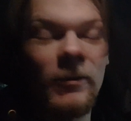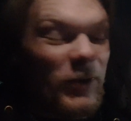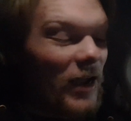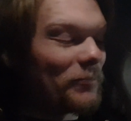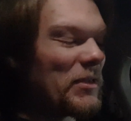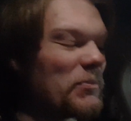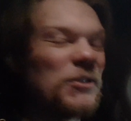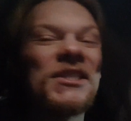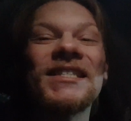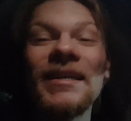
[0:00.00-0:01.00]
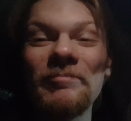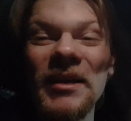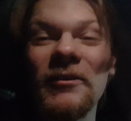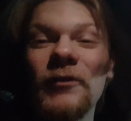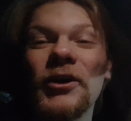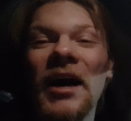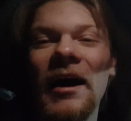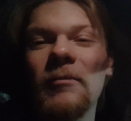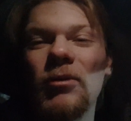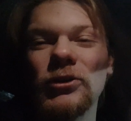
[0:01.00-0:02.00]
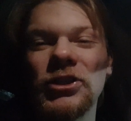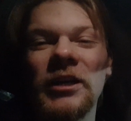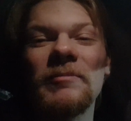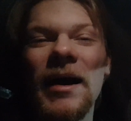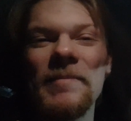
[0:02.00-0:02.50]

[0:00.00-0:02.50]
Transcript: We got people simping for Kyle Busch in my